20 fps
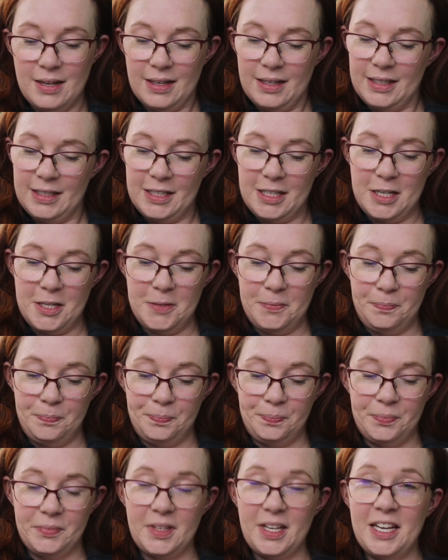I
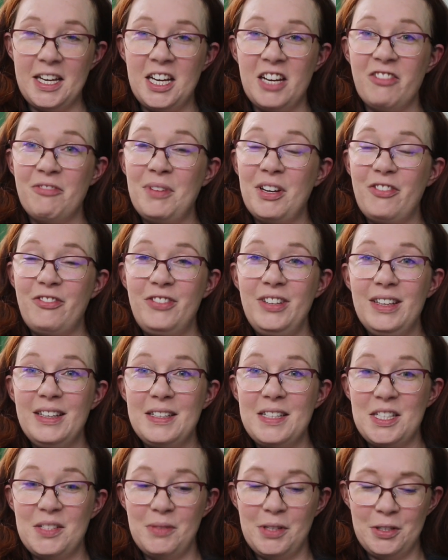have my Felix
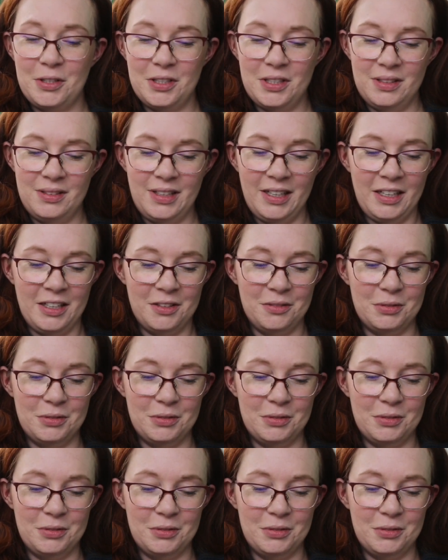sweater on there,